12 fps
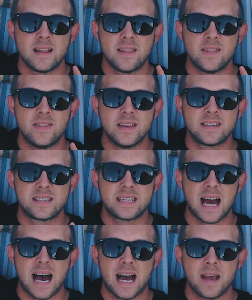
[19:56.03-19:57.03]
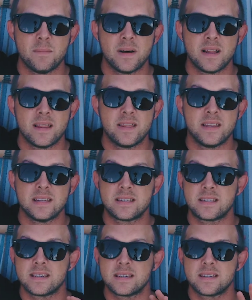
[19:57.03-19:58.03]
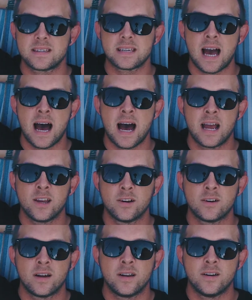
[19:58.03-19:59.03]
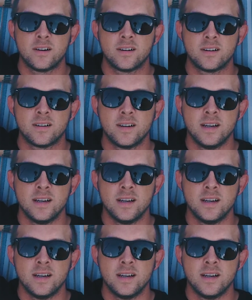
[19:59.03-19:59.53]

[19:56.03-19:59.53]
this time, this sky you're under